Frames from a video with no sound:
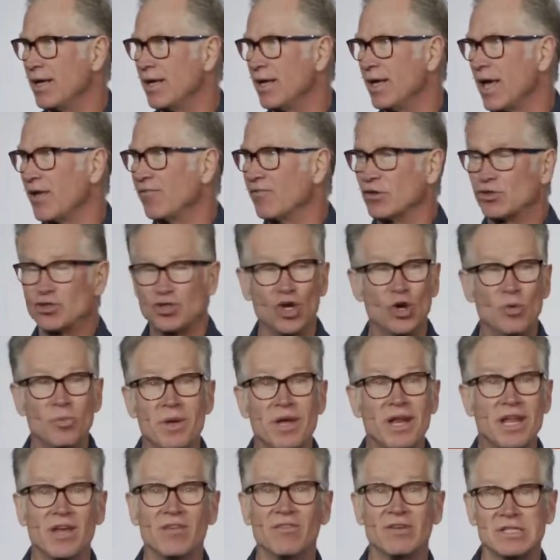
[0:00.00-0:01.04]
And for too
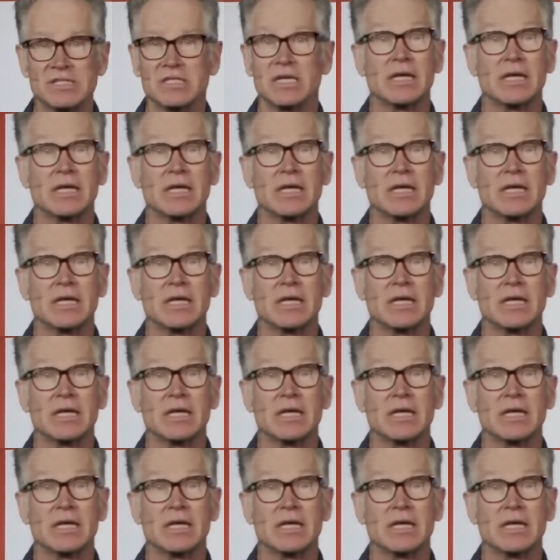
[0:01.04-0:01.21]
many of us,